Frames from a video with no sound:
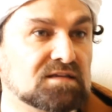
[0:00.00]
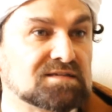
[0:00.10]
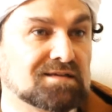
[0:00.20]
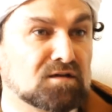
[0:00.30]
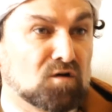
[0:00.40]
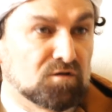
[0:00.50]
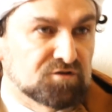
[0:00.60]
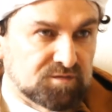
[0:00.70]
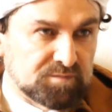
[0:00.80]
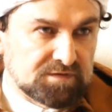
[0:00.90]
understanding
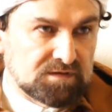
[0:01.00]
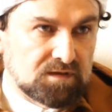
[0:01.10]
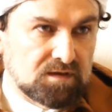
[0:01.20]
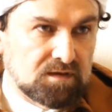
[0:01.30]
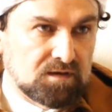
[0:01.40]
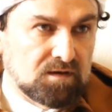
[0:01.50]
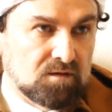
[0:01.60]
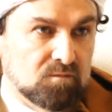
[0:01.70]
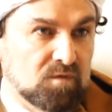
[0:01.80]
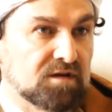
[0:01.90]
ownership,
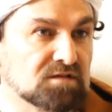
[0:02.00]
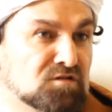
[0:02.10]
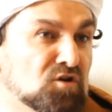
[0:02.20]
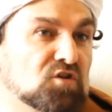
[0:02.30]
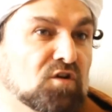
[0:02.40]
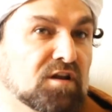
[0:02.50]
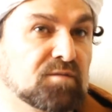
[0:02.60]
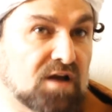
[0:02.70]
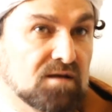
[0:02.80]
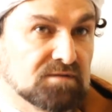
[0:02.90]
where there is not only
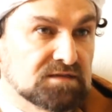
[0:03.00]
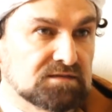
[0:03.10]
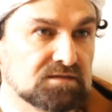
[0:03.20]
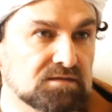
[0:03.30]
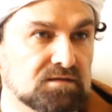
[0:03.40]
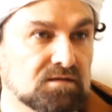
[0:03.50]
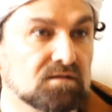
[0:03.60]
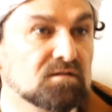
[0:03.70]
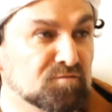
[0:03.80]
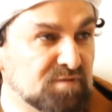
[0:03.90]
private,
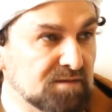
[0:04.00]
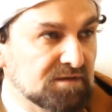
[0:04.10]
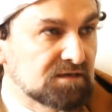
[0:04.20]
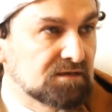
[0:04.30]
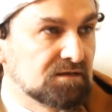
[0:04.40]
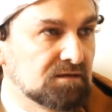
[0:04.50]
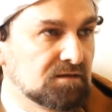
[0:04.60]
not public,